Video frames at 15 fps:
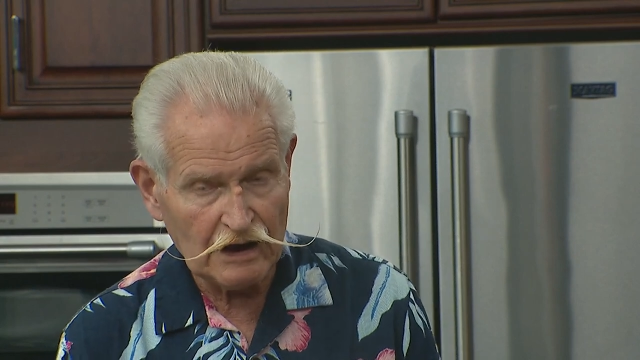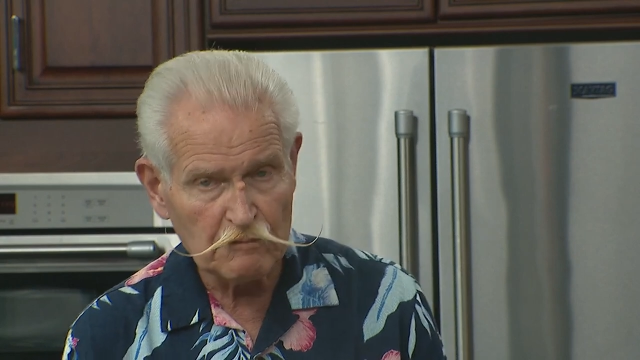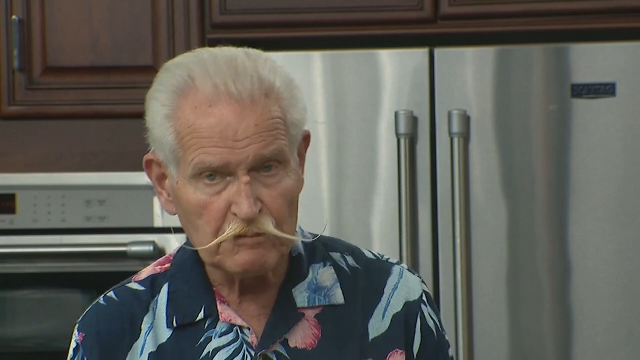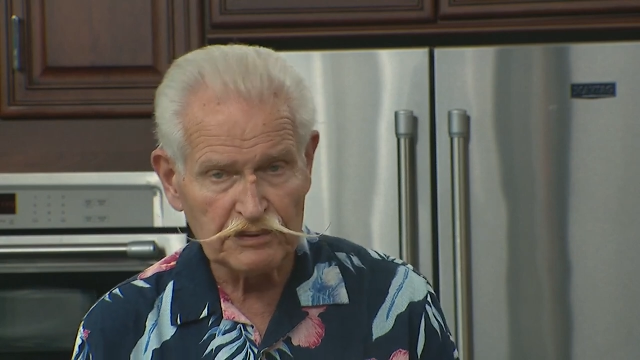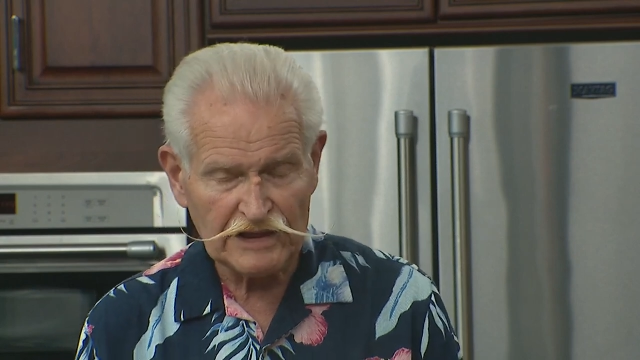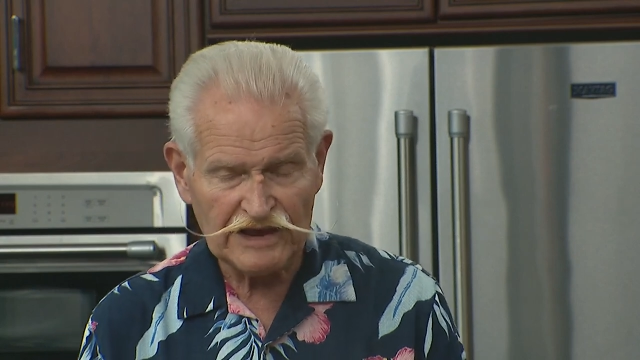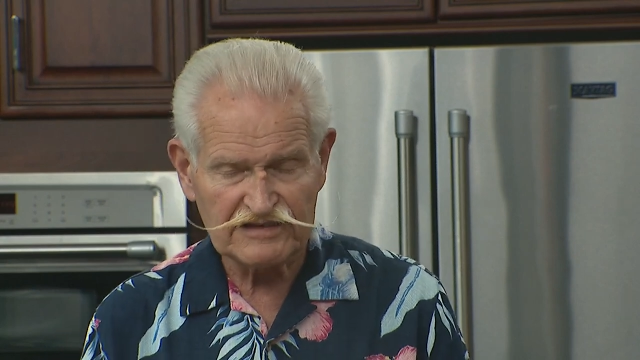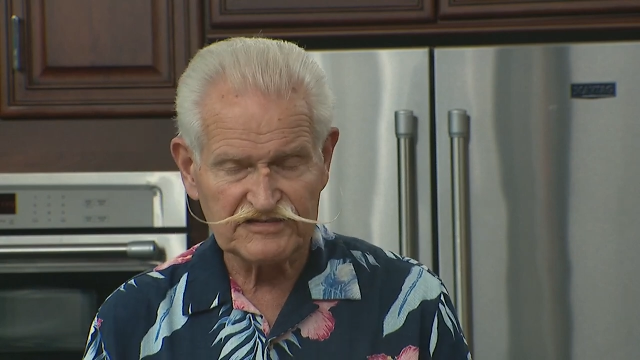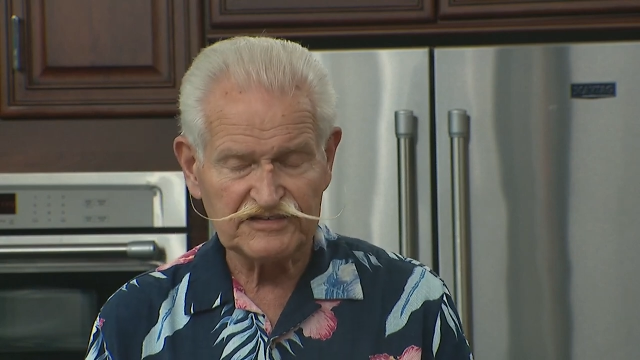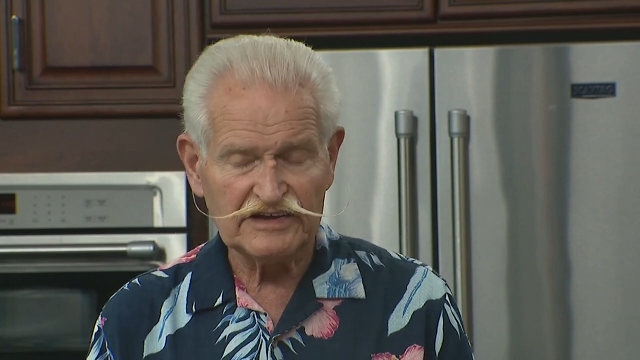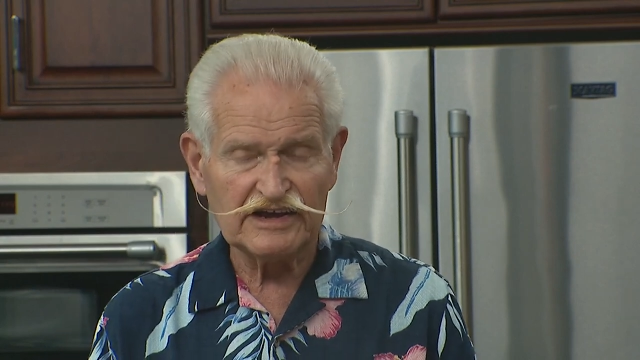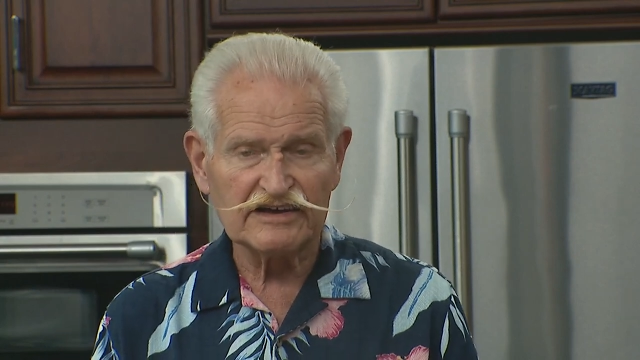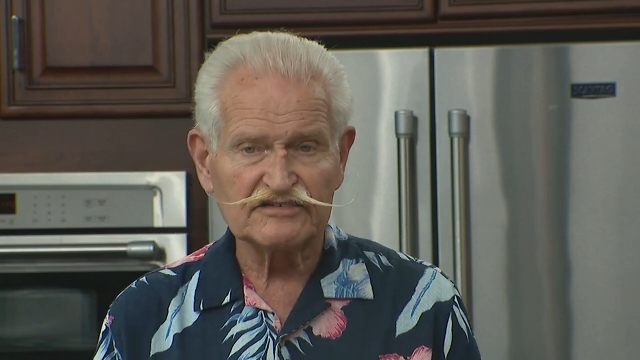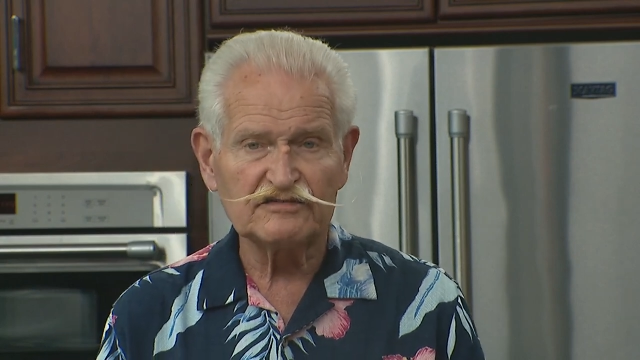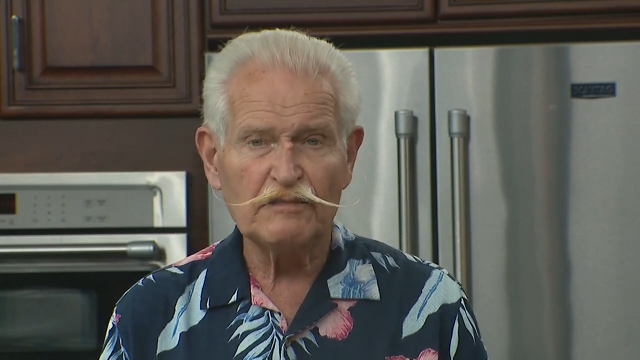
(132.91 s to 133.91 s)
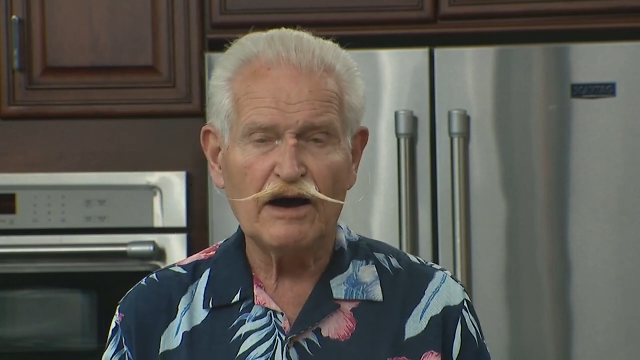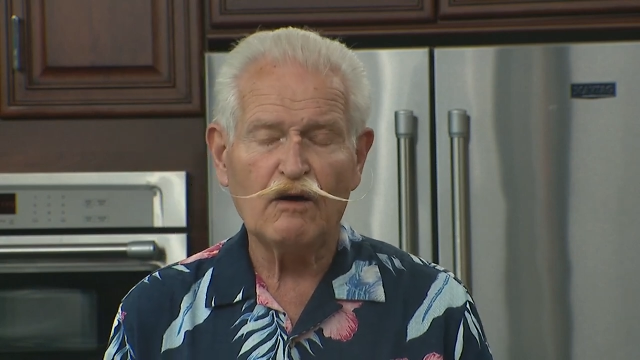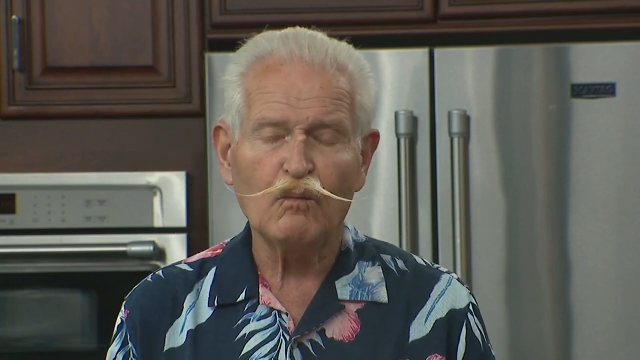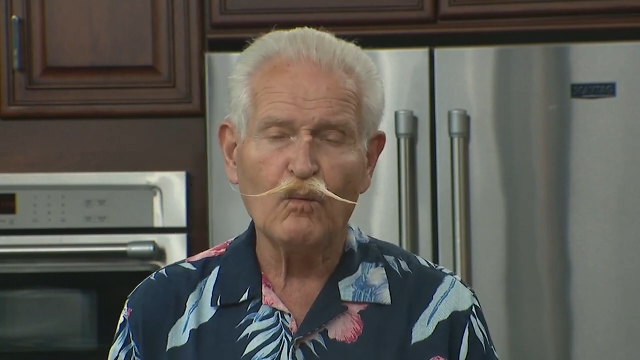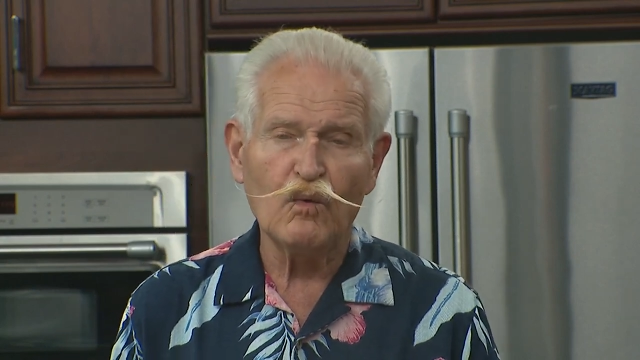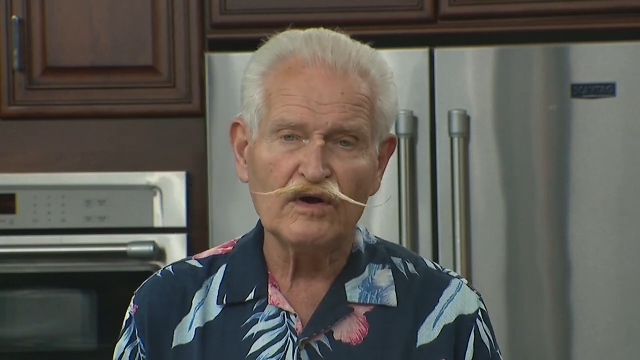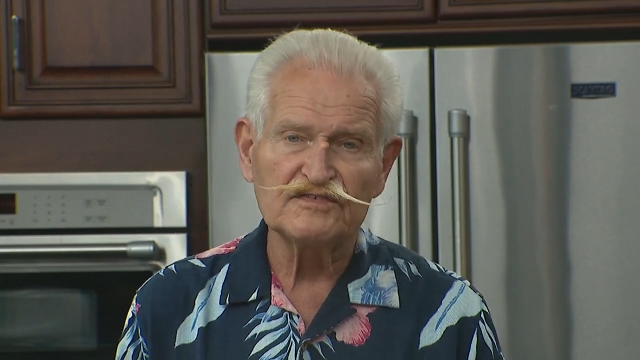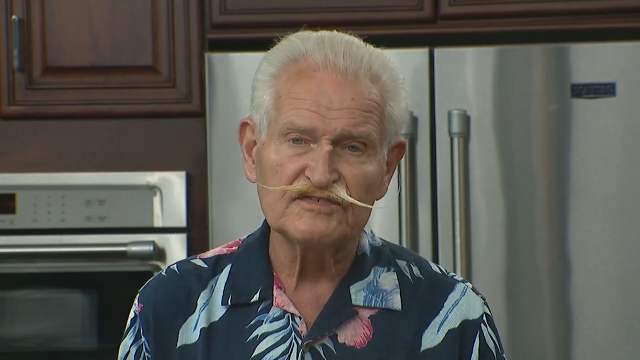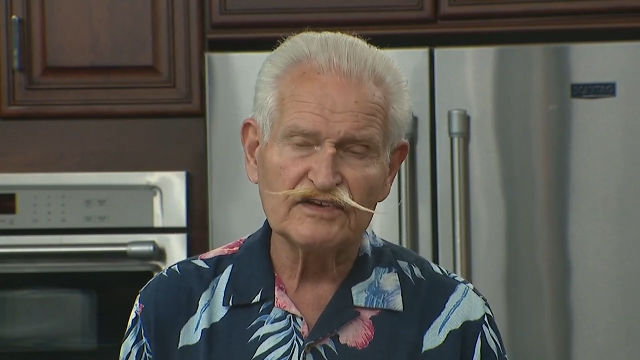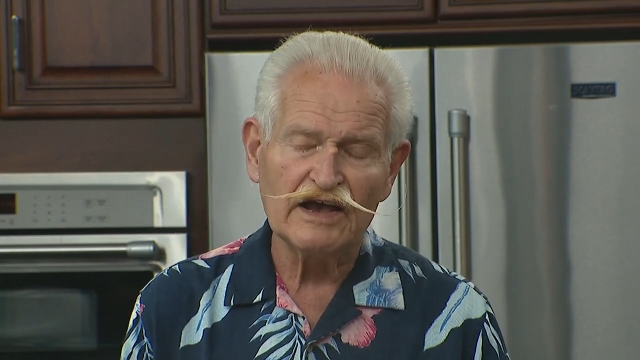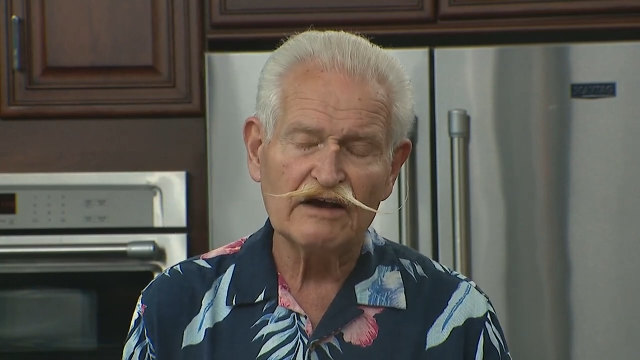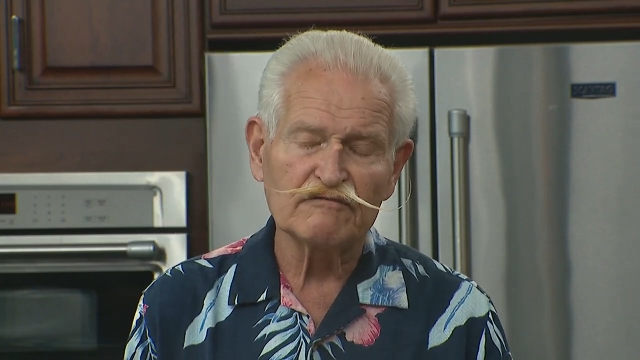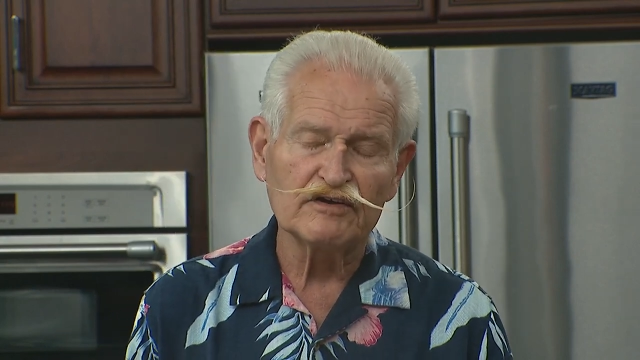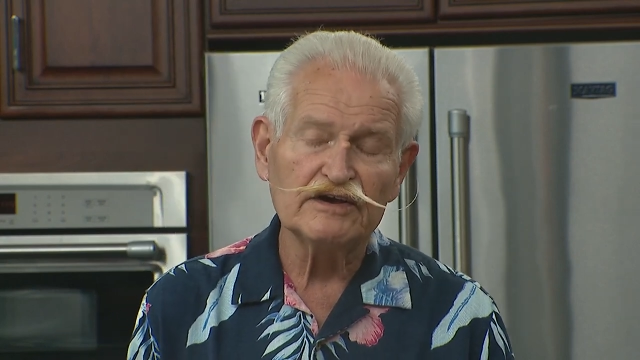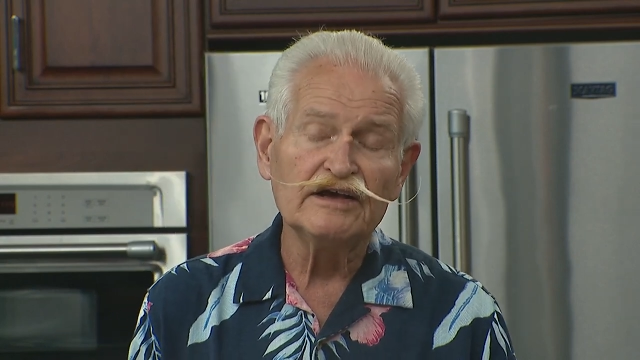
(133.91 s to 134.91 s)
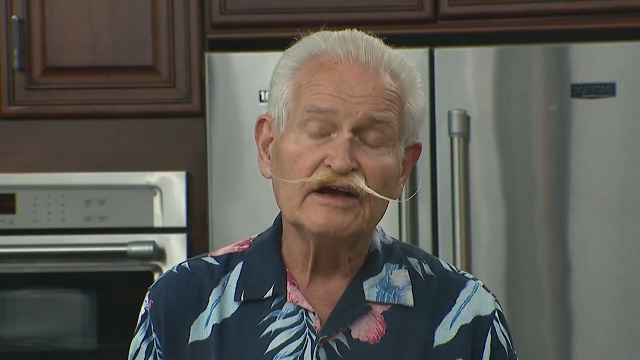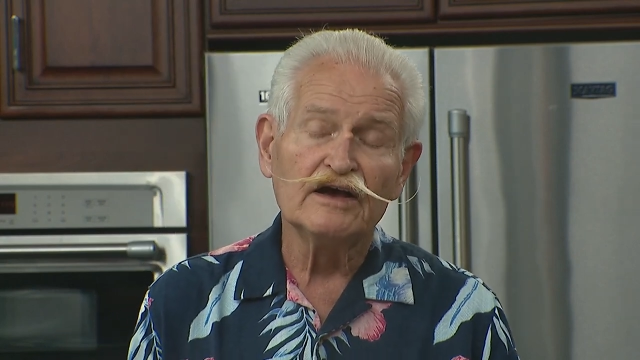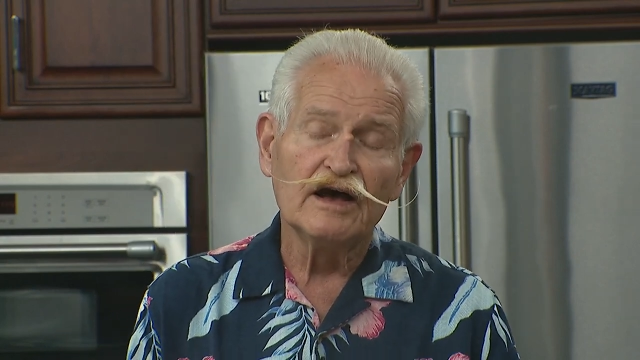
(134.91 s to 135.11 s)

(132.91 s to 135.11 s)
plant sticks about once every